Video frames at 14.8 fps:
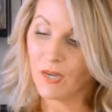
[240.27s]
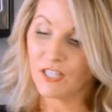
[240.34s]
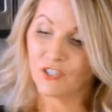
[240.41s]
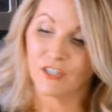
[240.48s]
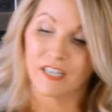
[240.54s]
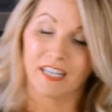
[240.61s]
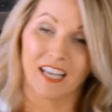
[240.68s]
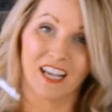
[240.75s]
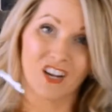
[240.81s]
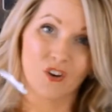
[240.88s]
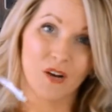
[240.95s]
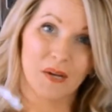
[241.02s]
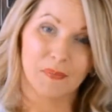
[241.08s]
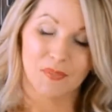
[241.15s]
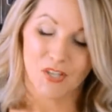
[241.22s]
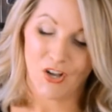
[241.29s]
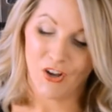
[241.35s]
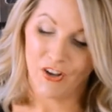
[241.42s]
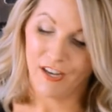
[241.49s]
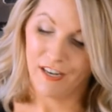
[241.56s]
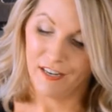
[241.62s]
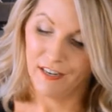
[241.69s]
you're going to get crumbs
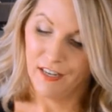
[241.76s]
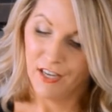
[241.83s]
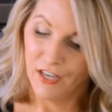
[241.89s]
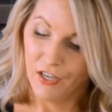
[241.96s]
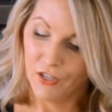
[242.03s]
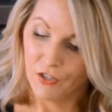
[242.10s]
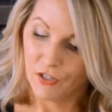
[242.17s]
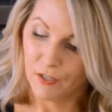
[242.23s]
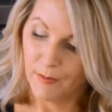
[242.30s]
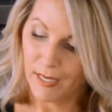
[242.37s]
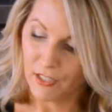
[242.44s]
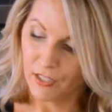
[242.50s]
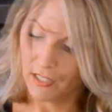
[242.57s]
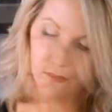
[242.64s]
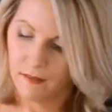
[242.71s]
on your spatula.